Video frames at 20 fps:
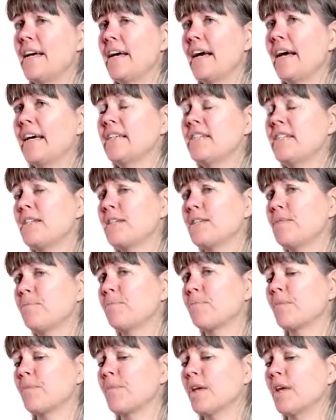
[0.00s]
And
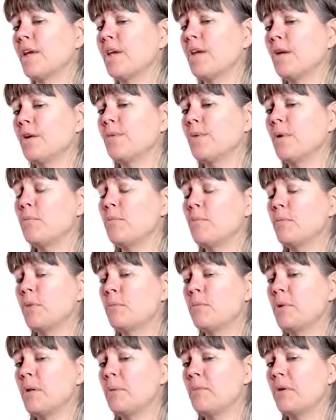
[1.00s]
you know,
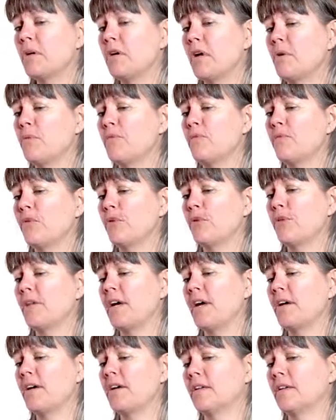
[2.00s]
when people come for
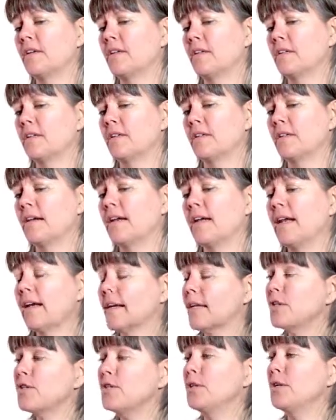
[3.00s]
their,
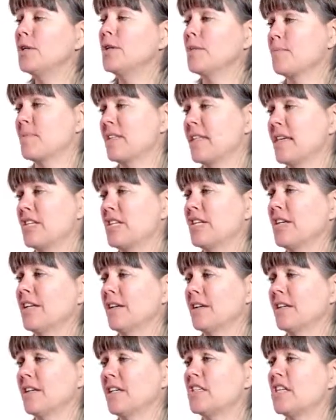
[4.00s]
like a tune-up session
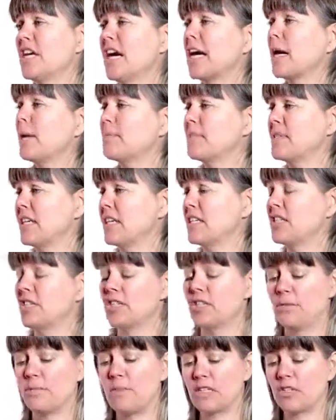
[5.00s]
or a check-up
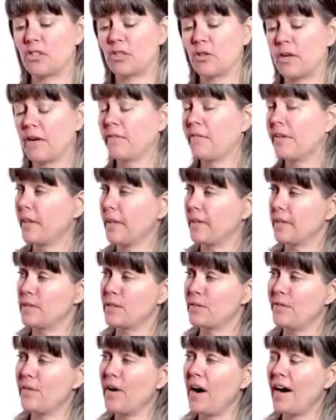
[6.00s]
session to make sure
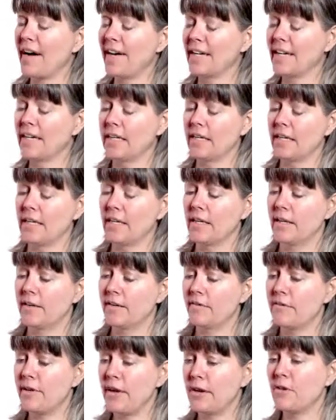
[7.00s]
everything's fine,
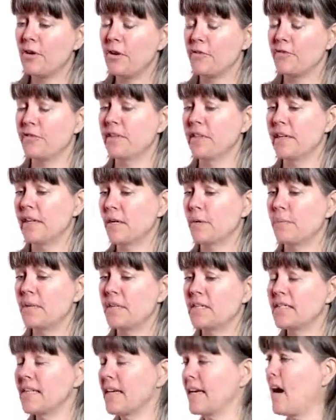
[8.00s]
very often they come
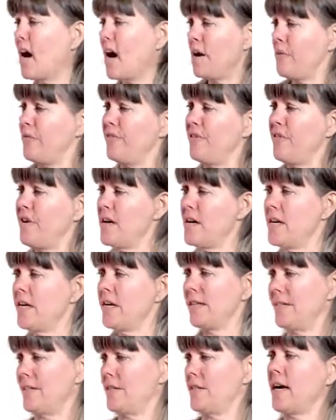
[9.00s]
in and say, I'm
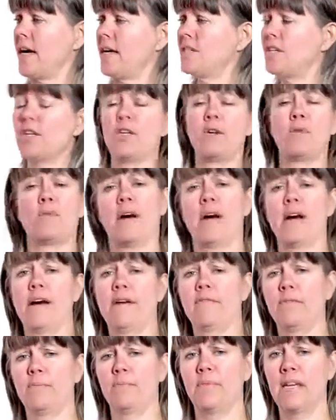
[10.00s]
fine, I don't know why I
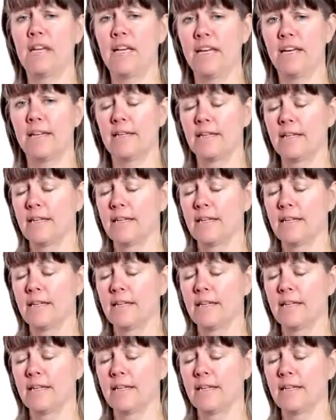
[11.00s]
have to be here.